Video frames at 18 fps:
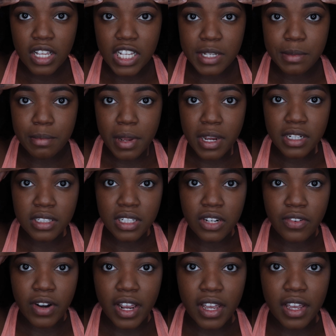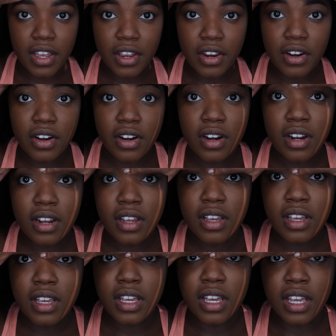especially right here
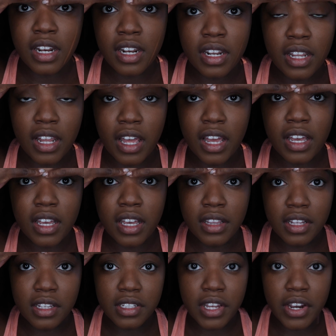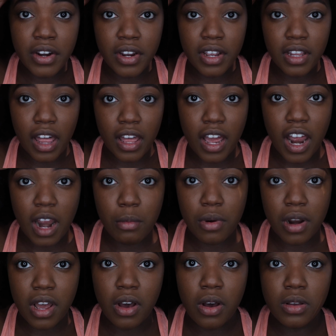and like in this area, like
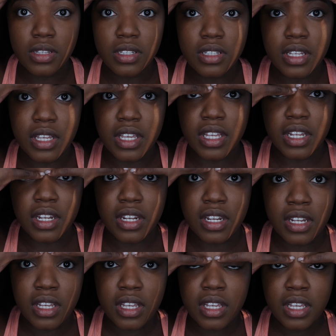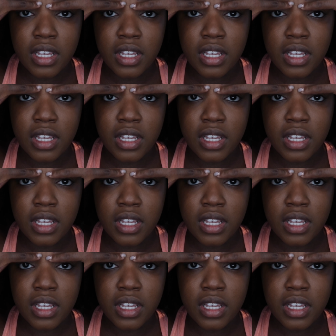eyebrows and